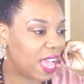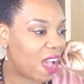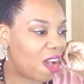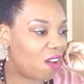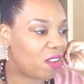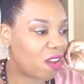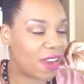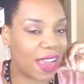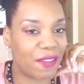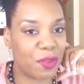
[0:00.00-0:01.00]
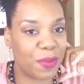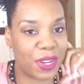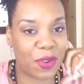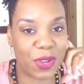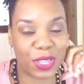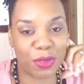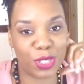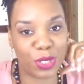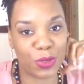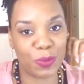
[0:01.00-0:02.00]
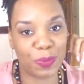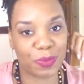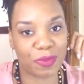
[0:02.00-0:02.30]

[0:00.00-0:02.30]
how long have you been on YouTube?